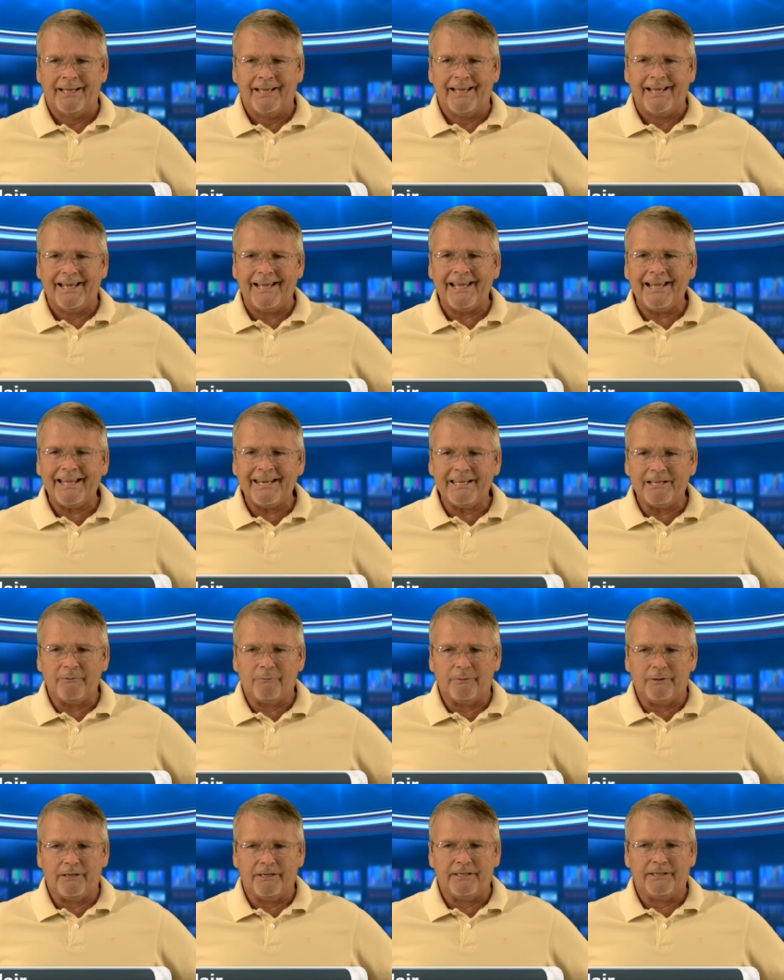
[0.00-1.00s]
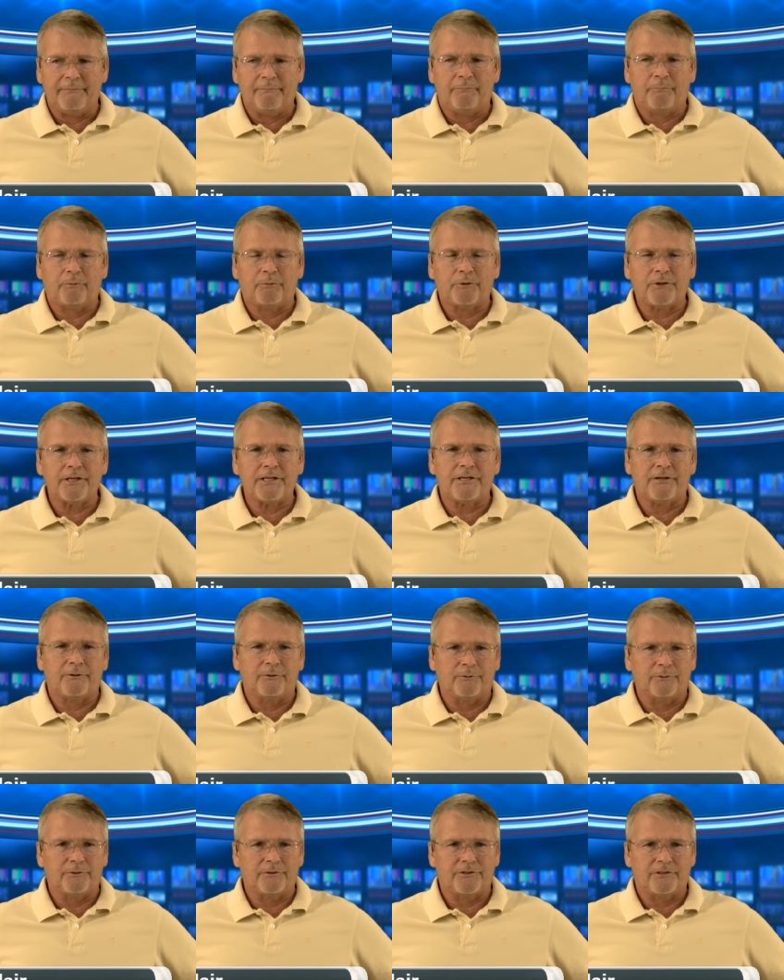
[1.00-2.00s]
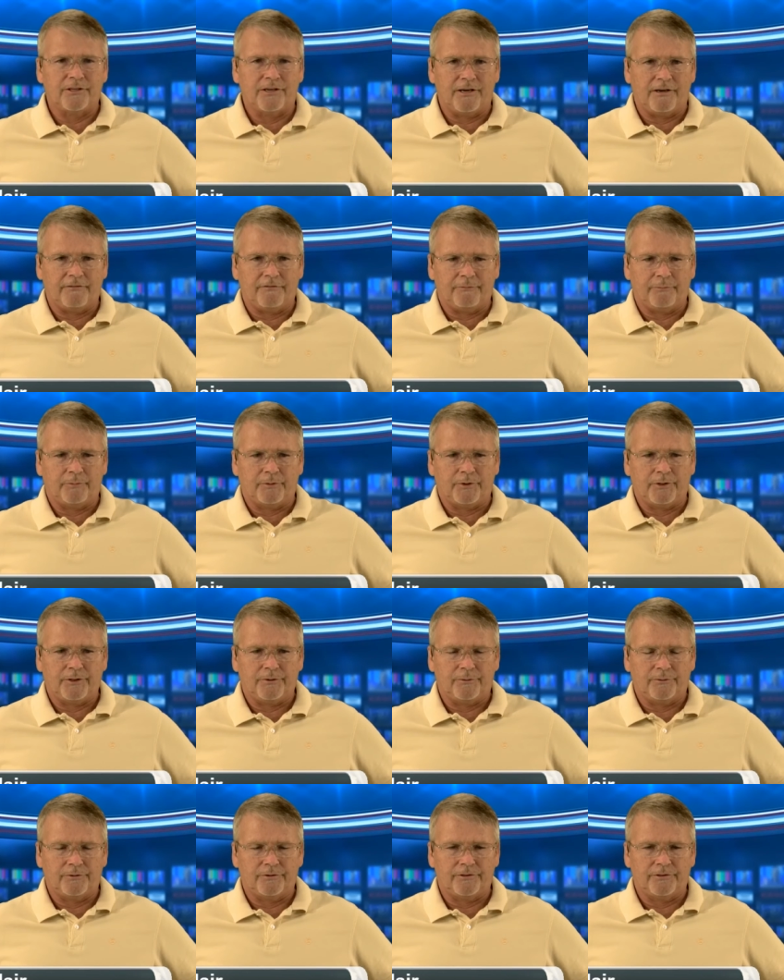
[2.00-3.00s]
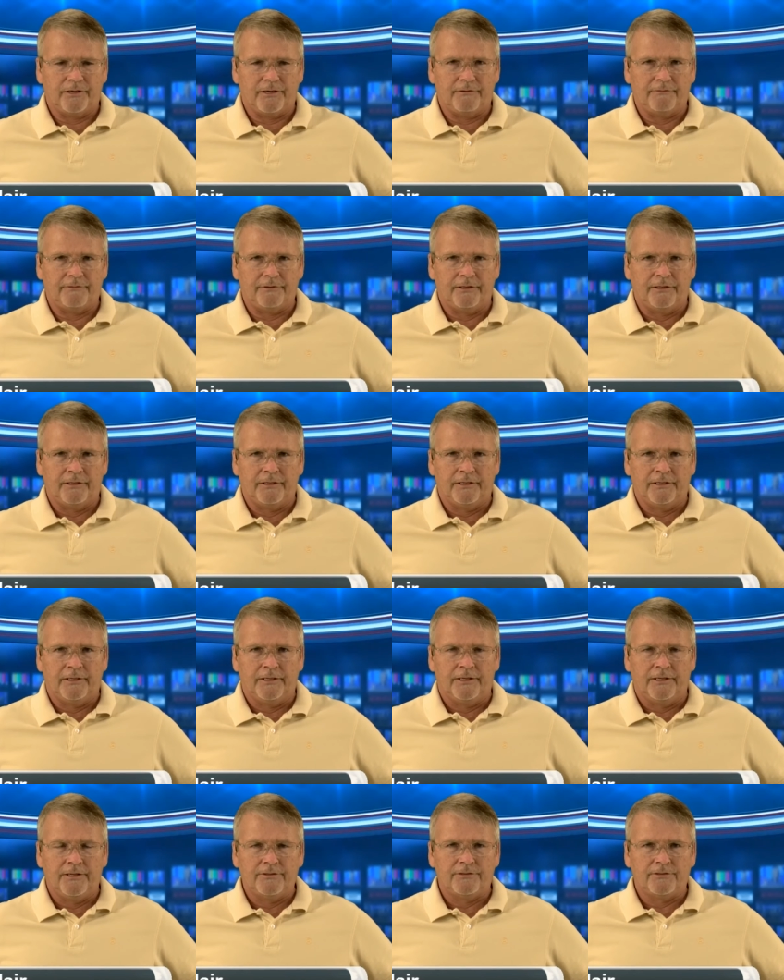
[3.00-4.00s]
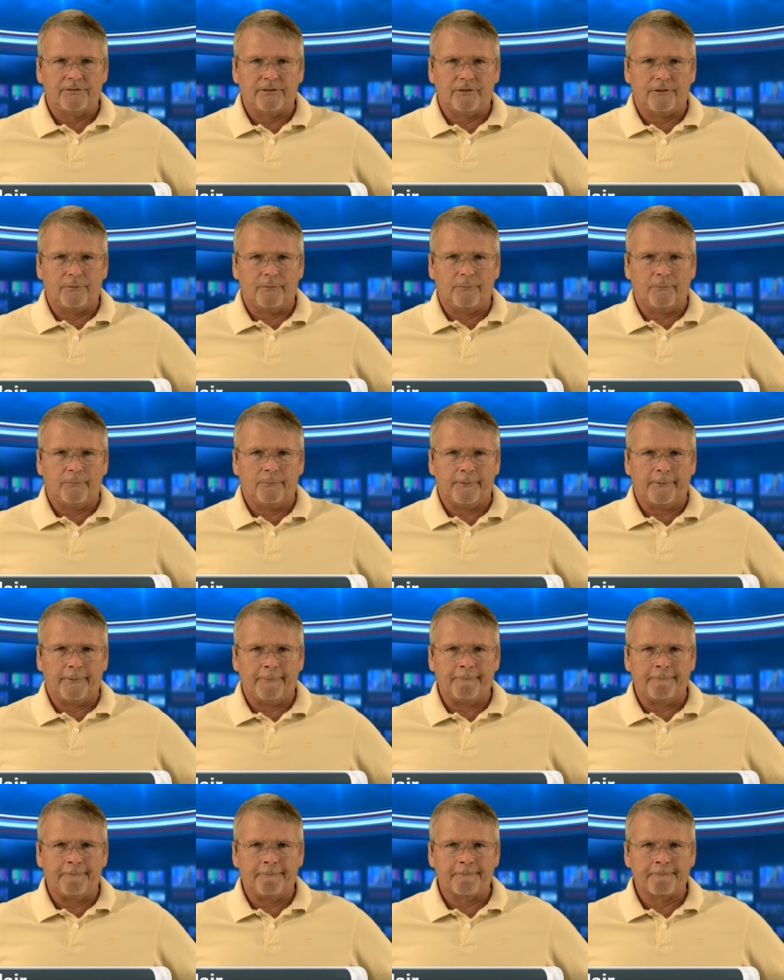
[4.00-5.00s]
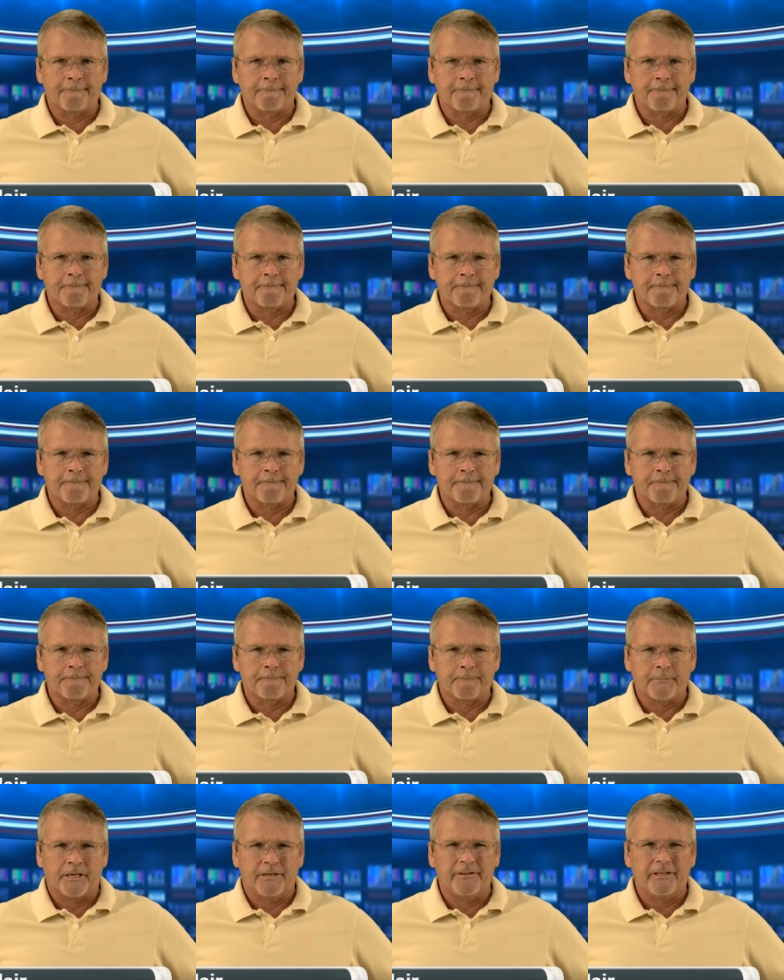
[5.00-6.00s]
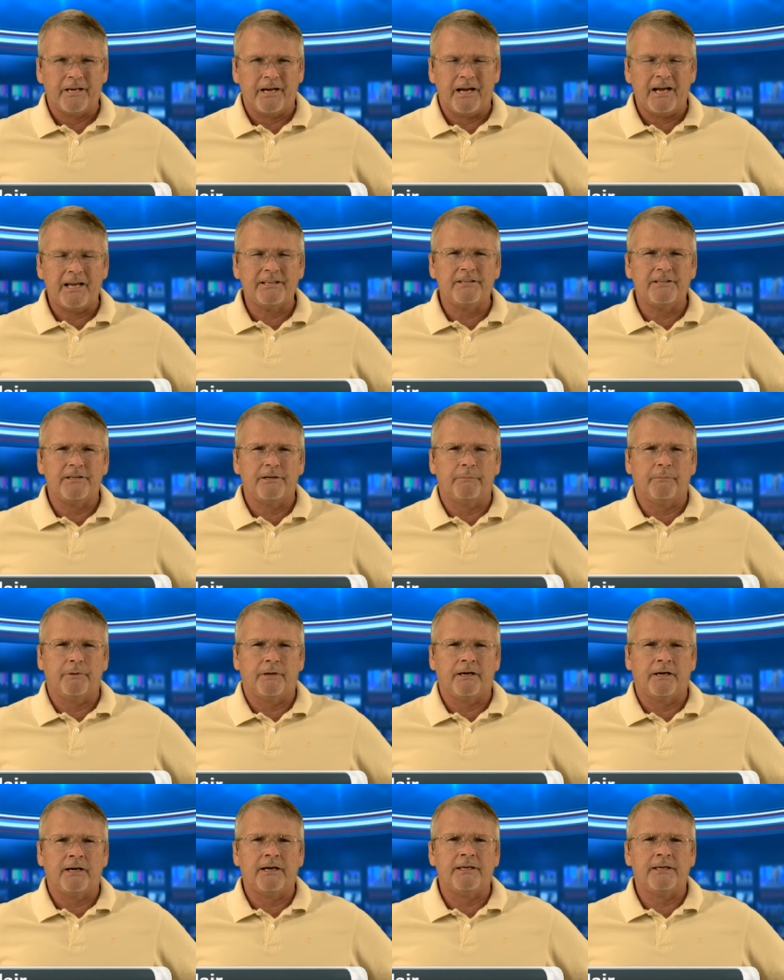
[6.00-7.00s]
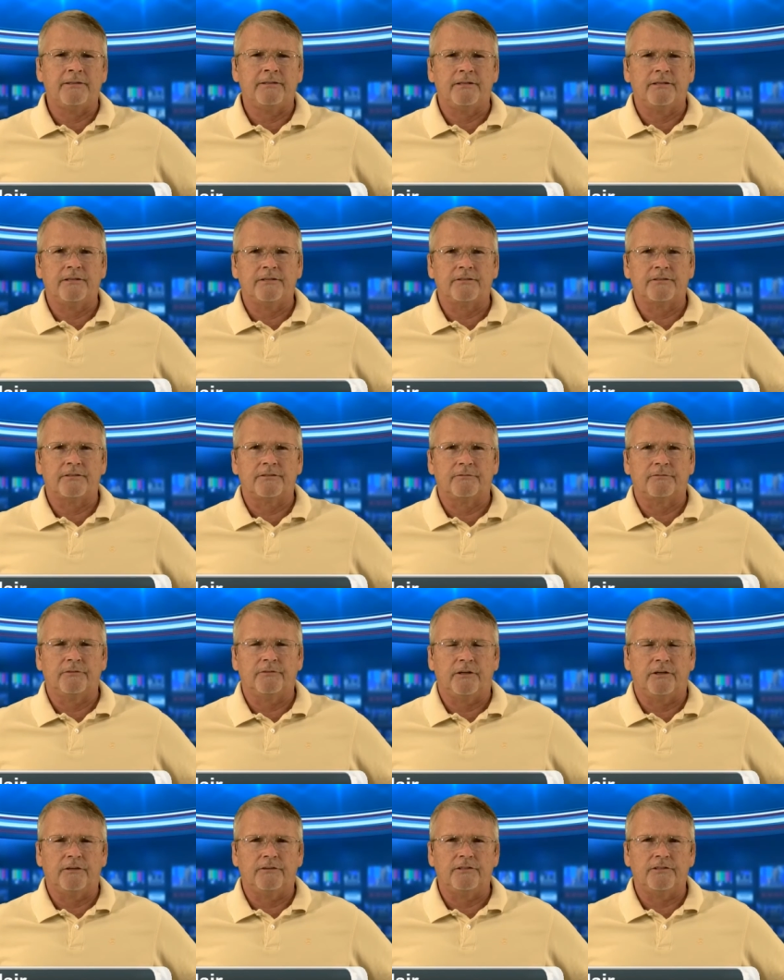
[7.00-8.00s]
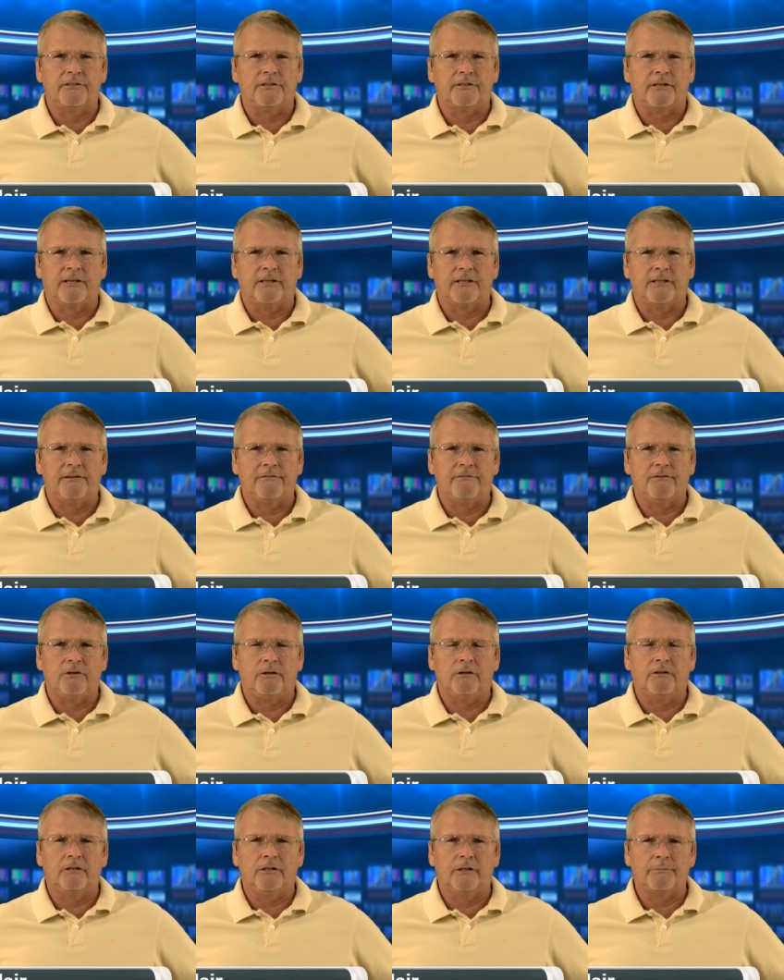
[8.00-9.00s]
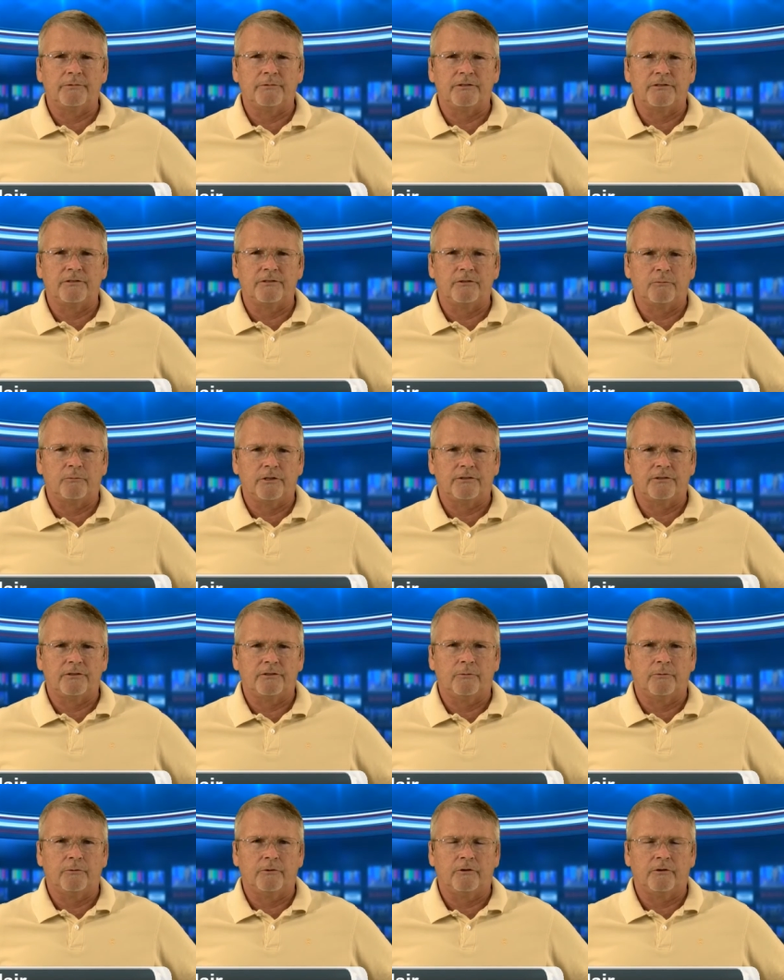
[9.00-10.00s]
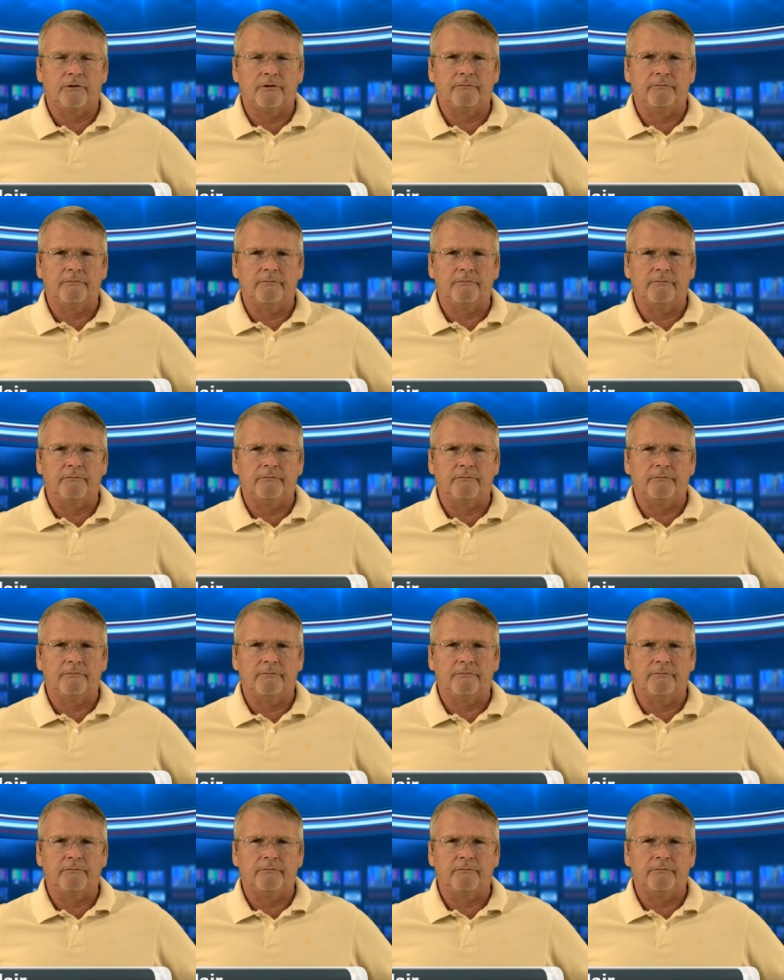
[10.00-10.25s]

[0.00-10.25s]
Anyway, pretty cool stuff, pretty cool stuff. So the idea behind this, just to kind of give you a glimpse as to what's going on